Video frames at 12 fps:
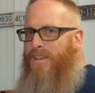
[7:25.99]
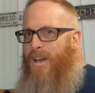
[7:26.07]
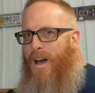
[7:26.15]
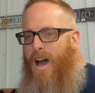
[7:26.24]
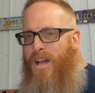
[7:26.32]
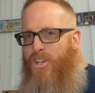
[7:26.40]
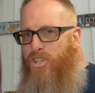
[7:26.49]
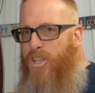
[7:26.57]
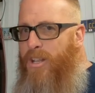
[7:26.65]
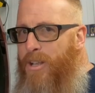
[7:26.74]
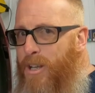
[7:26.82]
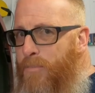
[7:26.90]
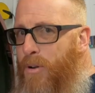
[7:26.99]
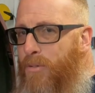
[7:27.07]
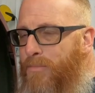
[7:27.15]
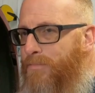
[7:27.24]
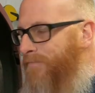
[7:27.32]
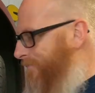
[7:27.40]
I just did it in about
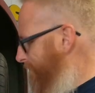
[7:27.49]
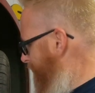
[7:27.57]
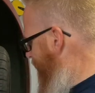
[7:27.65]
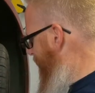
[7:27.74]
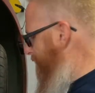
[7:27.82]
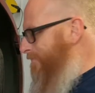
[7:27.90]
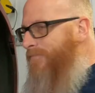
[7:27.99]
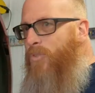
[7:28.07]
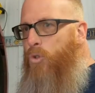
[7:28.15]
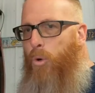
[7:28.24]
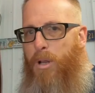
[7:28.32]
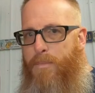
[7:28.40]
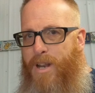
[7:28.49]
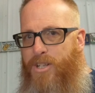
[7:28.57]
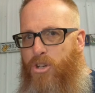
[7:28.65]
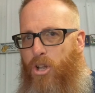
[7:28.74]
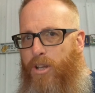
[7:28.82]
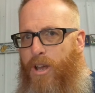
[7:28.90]
20 minutes
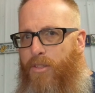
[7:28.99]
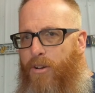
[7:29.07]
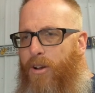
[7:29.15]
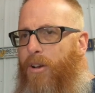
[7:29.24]
altogether.